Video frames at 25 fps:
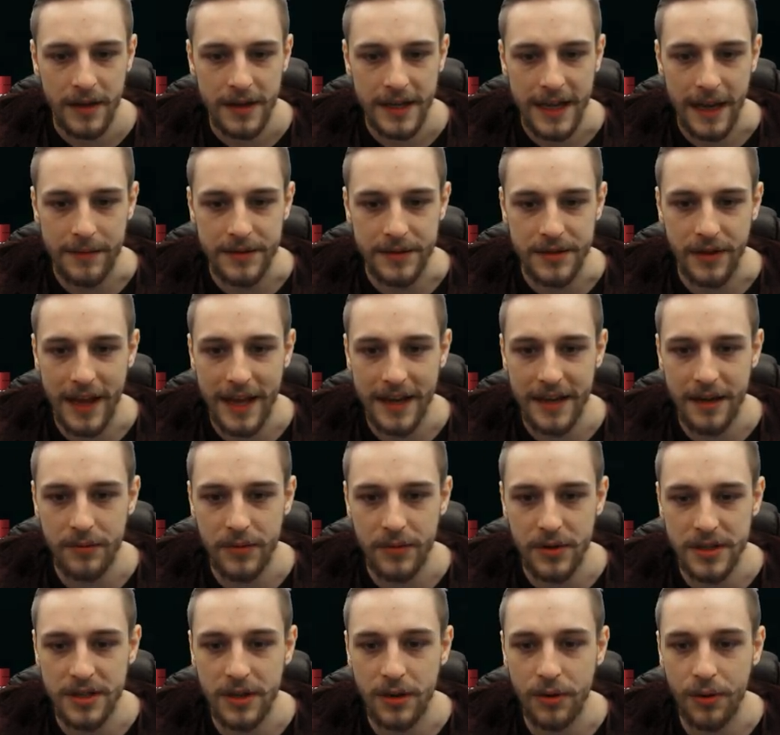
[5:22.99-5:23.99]
Yeah, so that
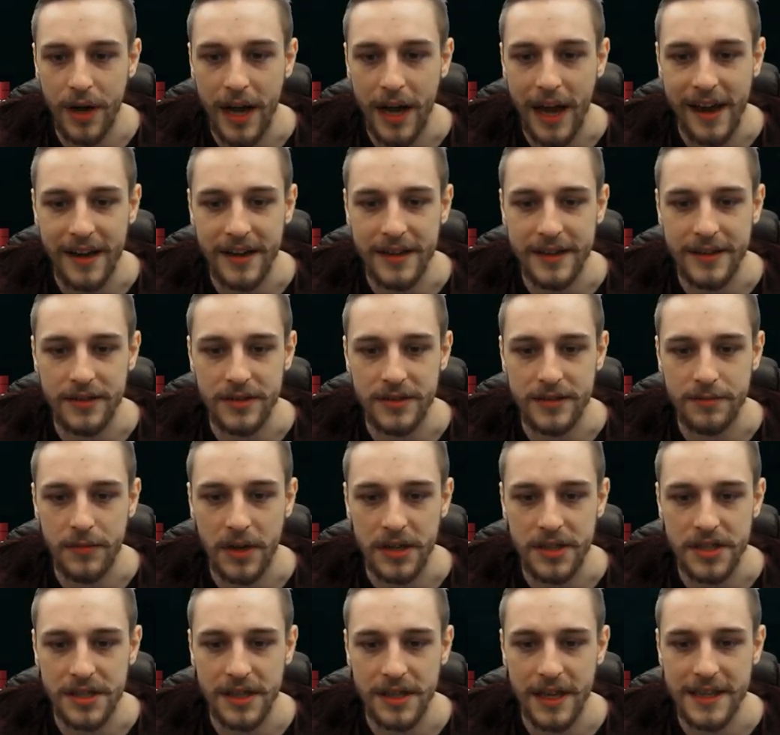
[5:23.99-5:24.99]
number is gray and deals
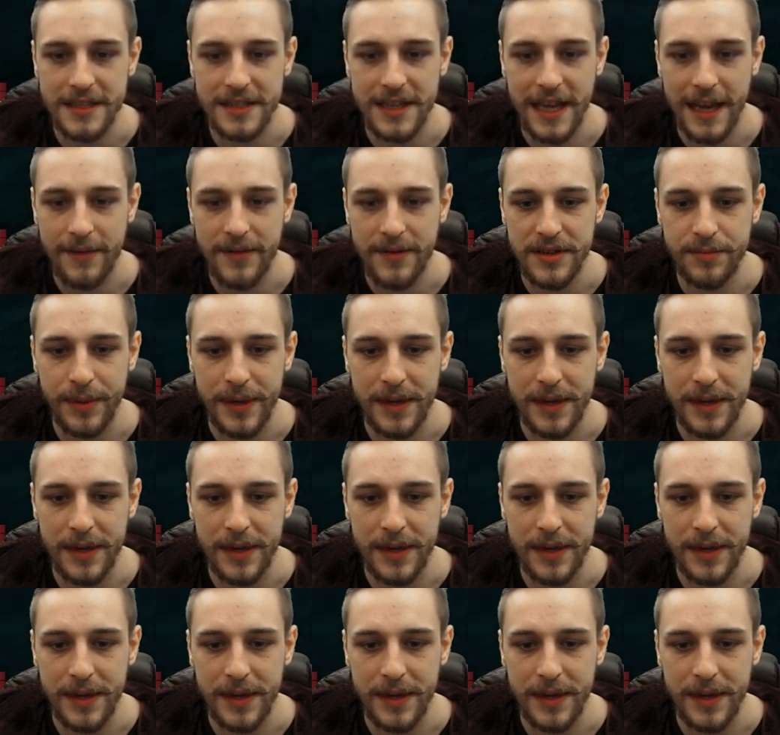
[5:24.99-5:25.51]
much less damage.